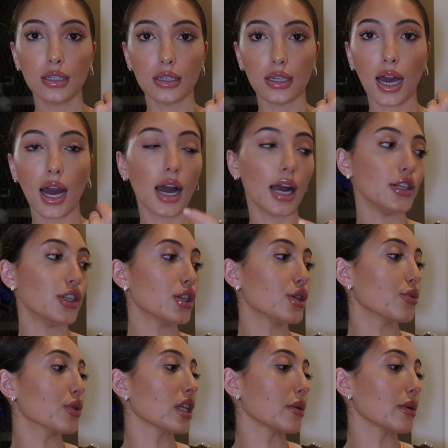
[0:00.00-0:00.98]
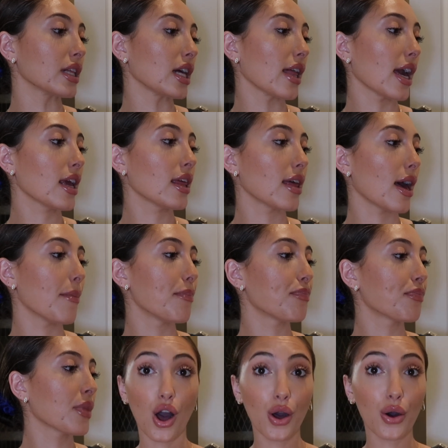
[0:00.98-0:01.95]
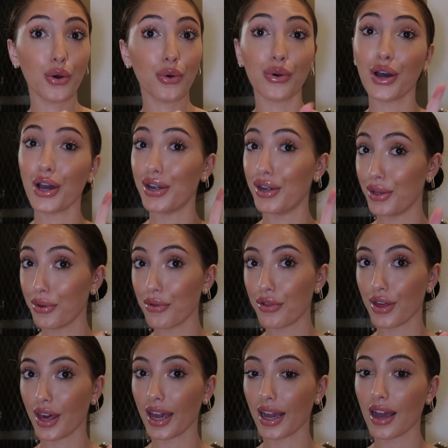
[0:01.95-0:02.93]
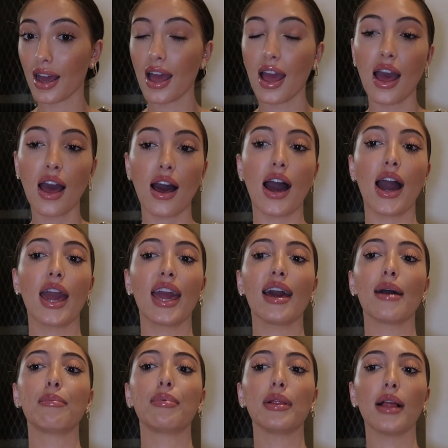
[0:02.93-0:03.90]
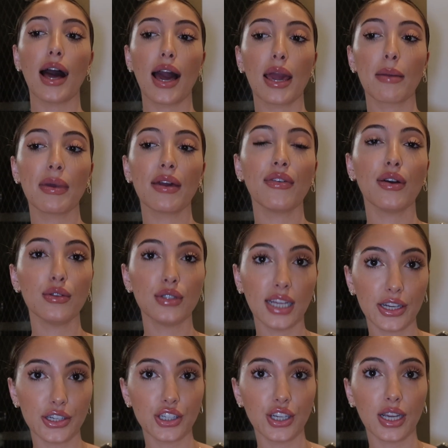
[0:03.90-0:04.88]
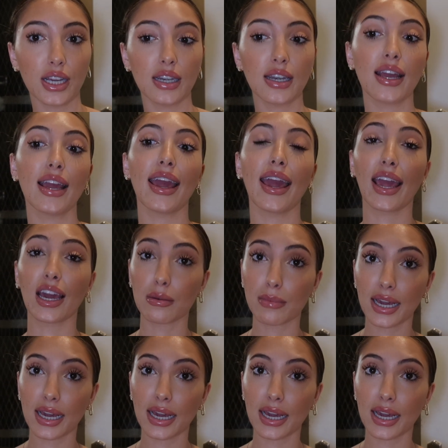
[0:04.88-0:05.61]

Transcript: yeah, I just really like them. Oh, a new thing. I apply my foundation and